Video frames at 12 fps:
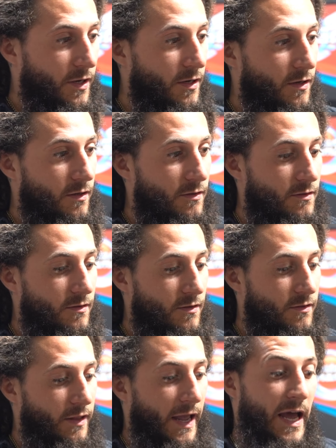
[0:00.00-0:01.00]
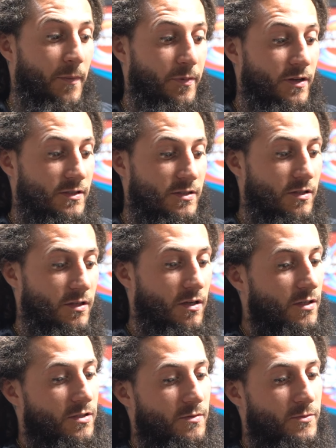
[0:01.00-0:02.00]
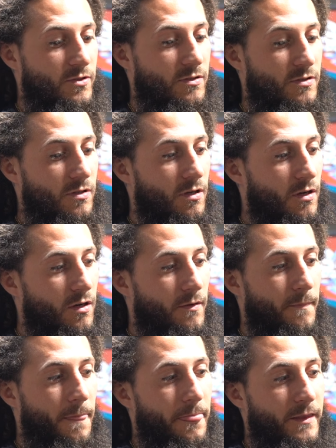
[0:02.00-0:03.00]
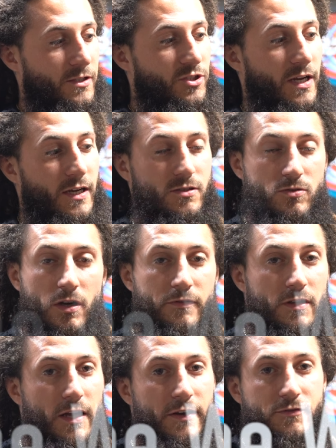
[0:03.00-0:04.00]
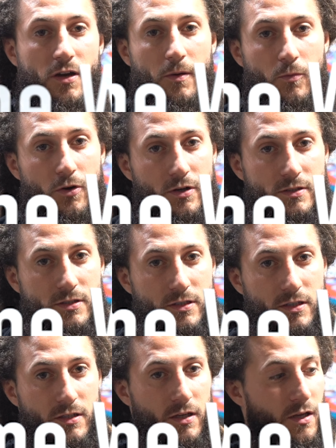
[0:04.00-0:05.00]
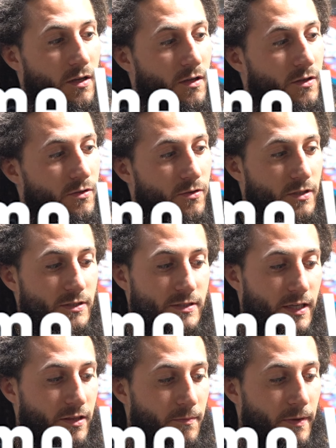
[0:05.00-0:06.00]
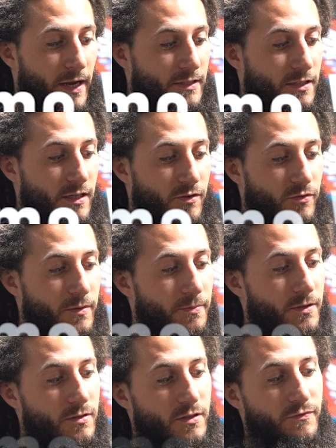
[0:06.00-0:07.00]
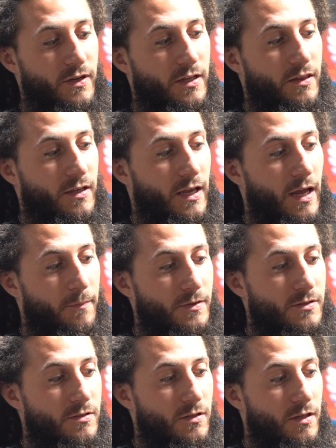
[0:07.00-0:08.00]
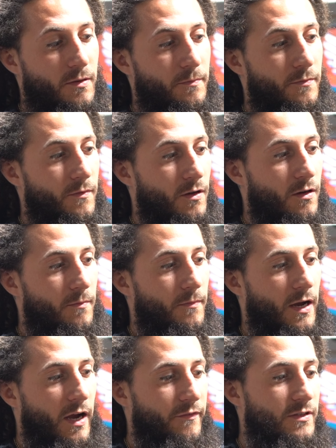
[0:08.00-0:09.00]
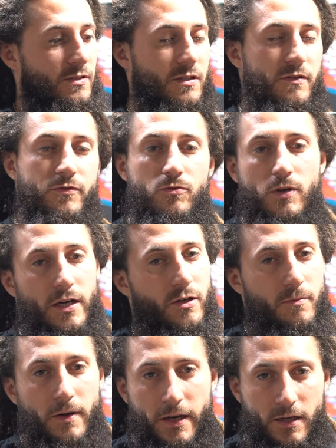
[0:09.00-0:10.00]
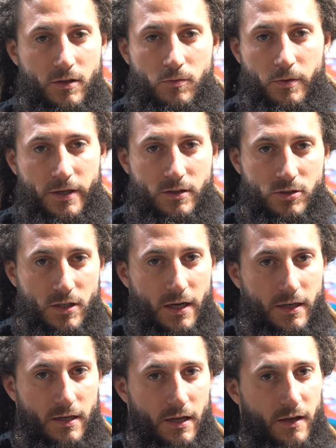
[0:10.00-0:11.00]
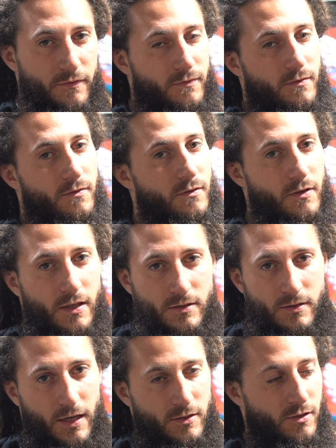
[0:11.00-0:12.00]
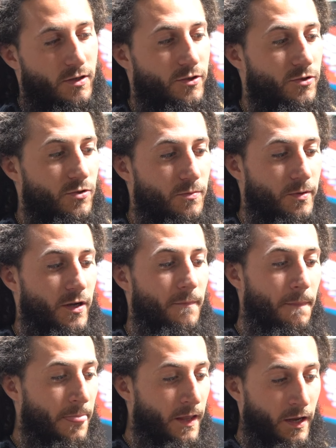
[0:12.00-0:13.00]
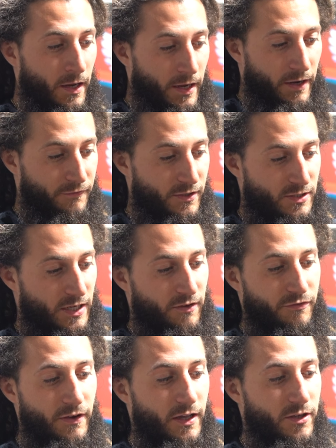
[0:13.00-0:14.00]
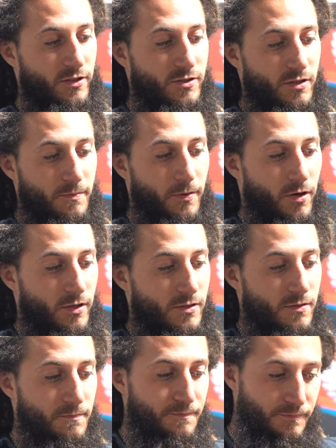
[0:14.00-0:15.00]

and the happiness of the customers. These shocks do have a lifetime warranty. You can send them back to get rebuilt if anything happens to them. Obviously, if you wreck your bike and you break the shock in half, that's on you. But if there's any failure to the parts,